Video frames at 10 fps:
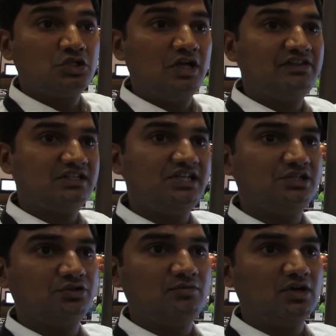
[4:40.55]
So if there's an
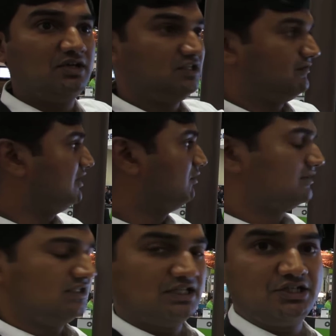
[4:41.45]
issue tomorrow, it's a very good
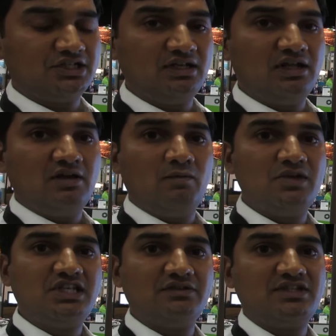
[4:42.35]
visualization
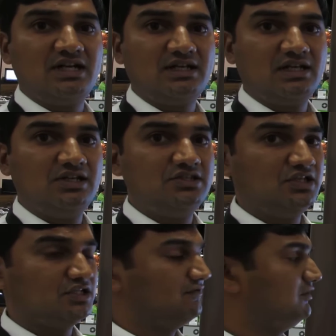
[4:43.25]
which gives the electrical
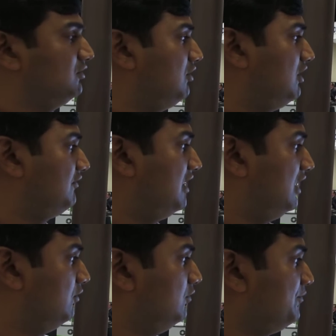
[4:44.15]
engineers a view of
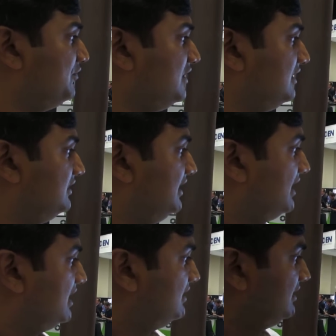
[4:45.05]
how the
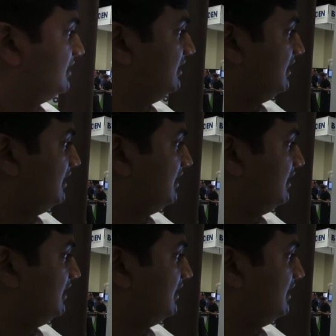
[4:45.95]
electrical